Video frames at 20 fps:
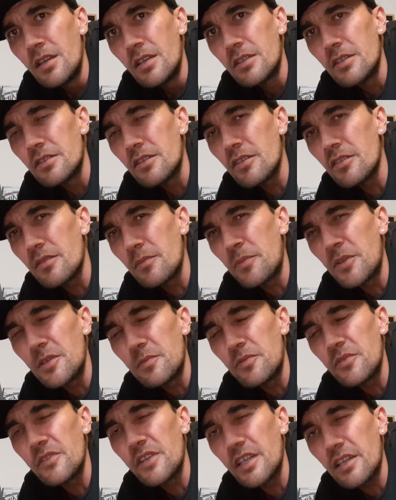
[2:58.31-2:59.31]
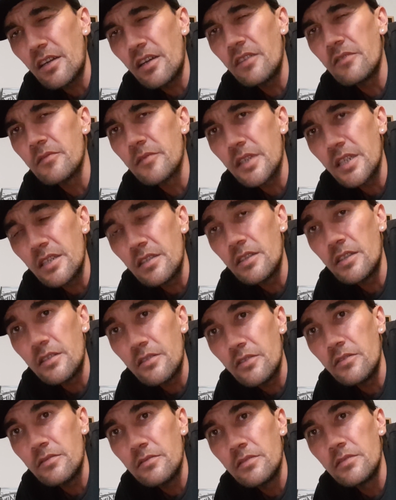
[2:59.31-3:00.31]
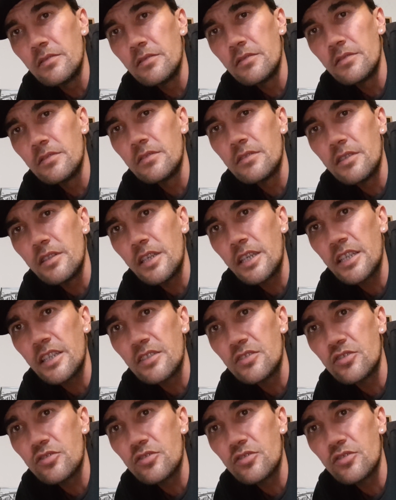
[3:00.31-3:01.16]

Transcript: the people that I really know and they can